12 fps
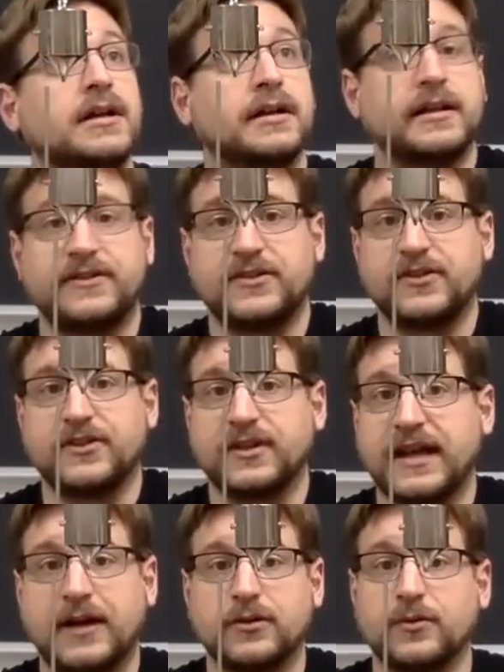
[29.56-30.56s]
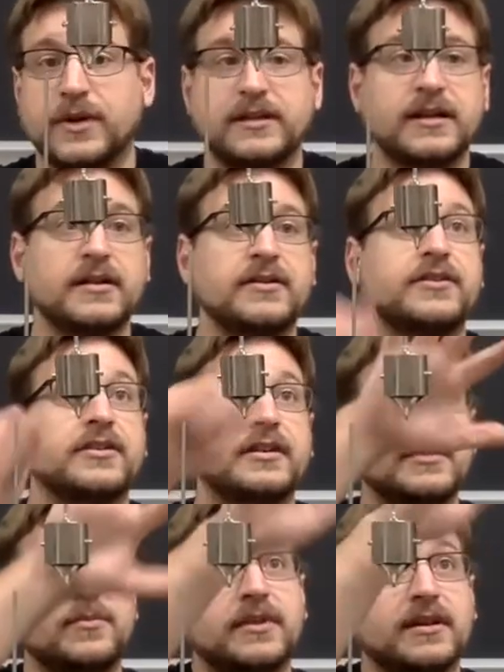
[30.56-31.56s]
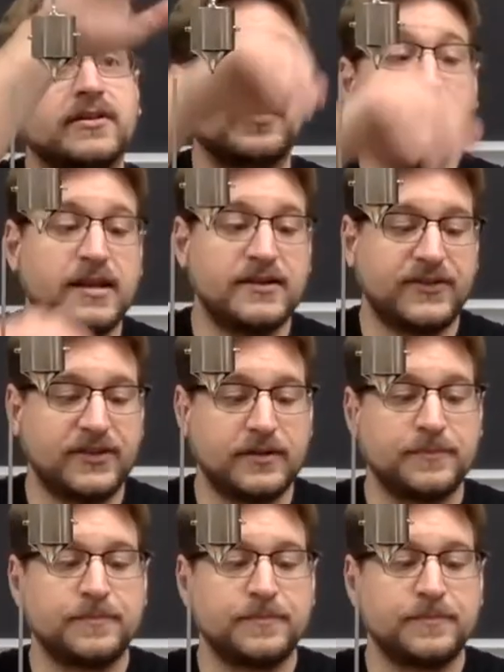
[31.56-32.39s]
That's just a counterweight there to keep things balanced.